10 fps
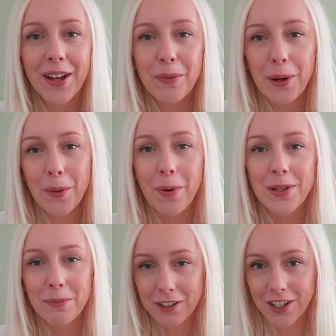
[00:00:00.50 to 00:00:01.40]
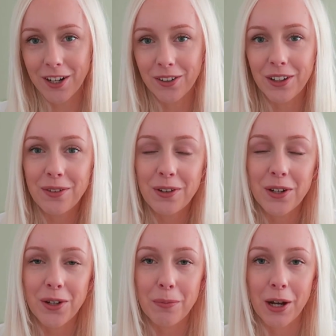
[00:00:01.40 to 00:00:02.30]
Hi, welcome back to my channel. If you're
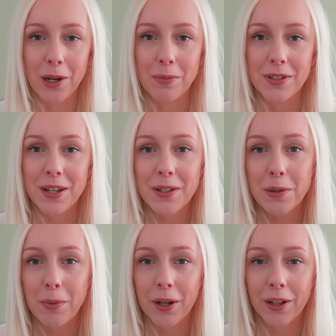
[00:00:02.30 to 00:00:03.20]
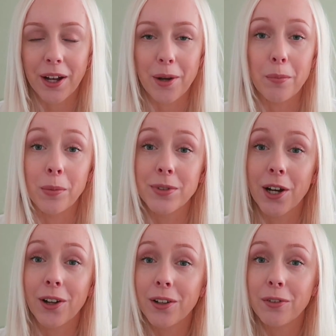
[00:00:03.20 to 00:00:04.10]
new, my name is Isabel. I am mum
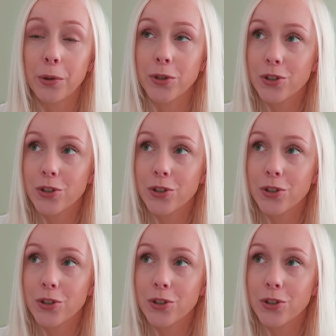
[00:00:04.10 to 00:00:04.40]
to Oliver, who